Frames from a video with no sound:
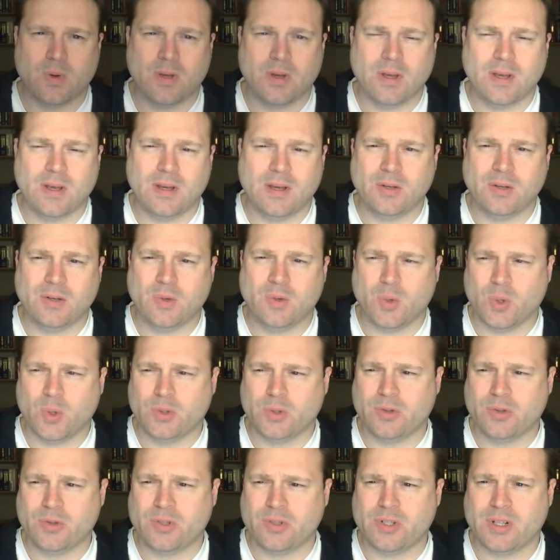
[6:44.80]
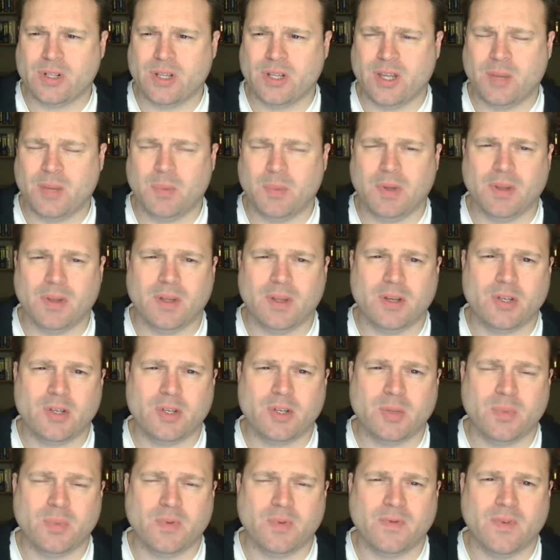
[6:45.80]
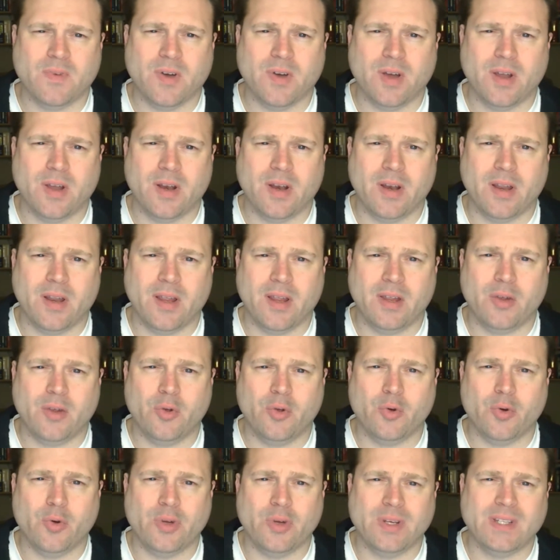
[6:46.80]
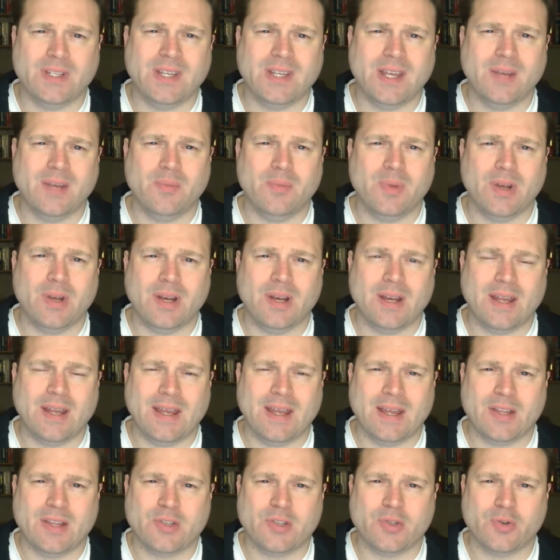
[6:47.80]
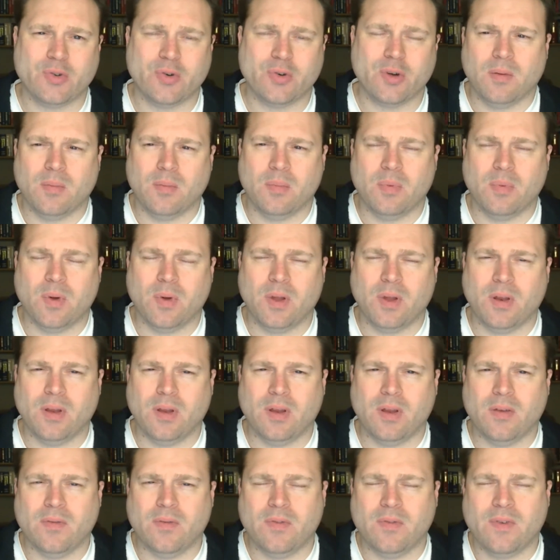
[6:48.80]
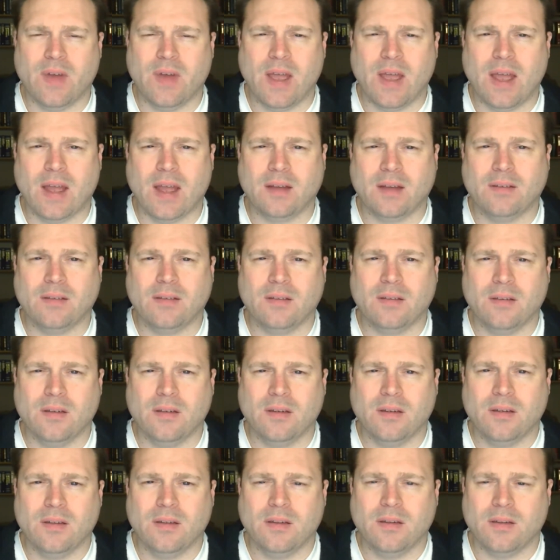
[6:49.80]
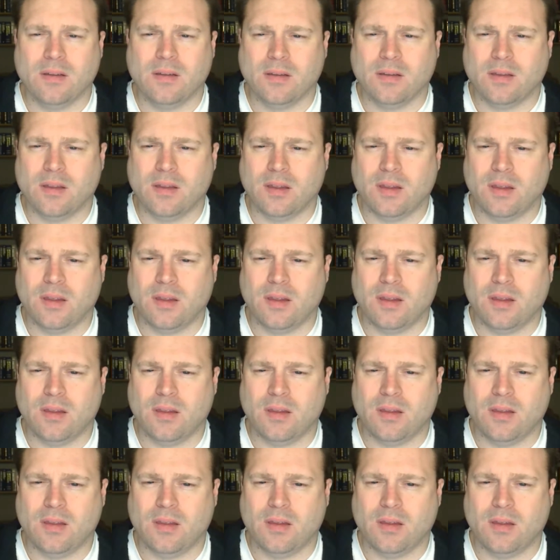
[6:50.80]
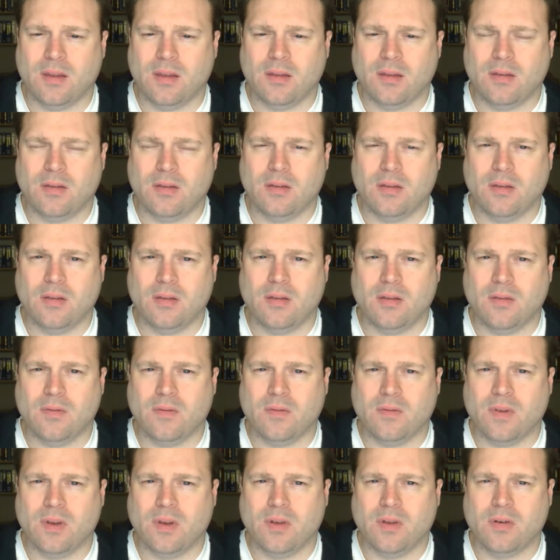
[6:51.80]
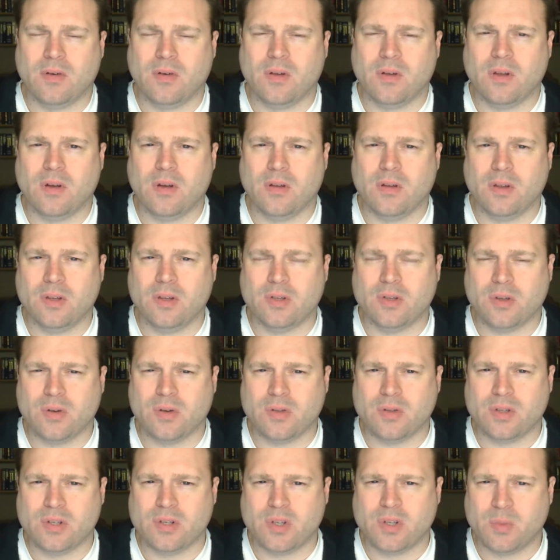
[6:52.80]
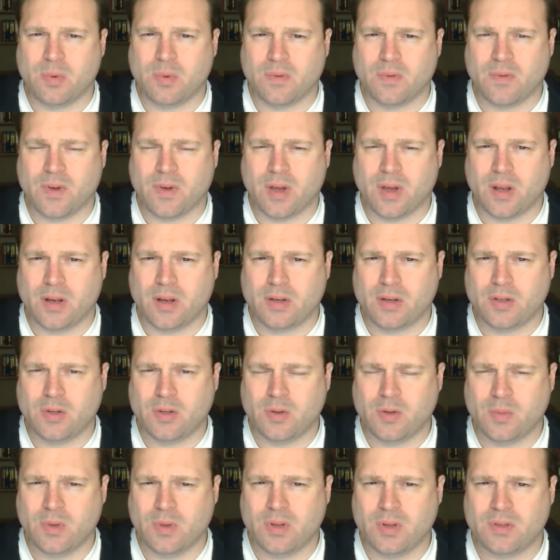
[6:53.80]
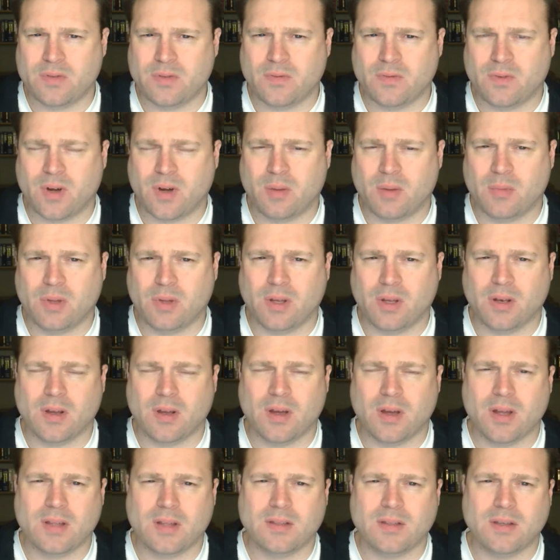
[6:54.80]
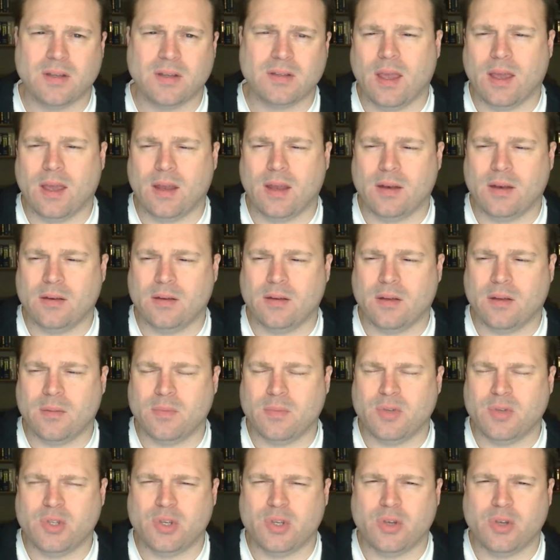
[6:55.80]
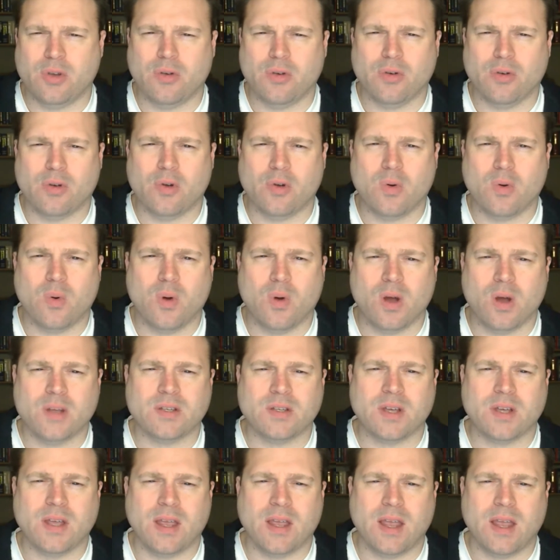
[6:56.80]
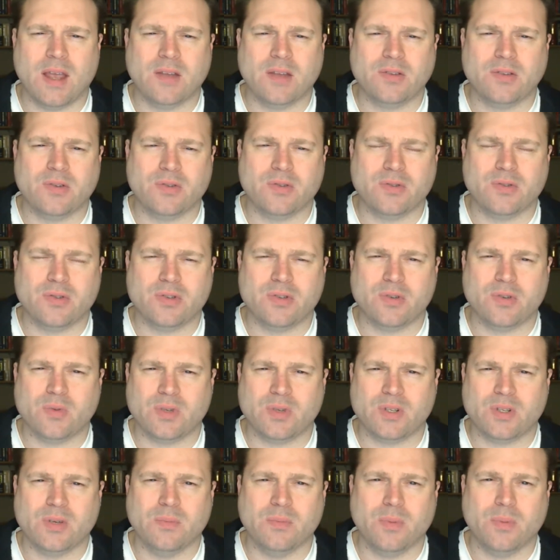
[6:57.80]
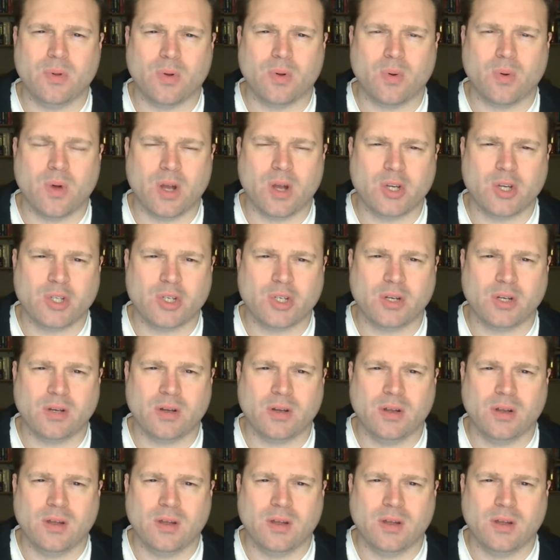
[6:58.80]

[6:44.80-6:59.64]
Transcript: Ann Coulter is claiming that she provided a good 10-minute answer, but in fact, the video clearly shows that she provided 2 minutes of rambling nonsense and obscure quasi-answers to a simple question,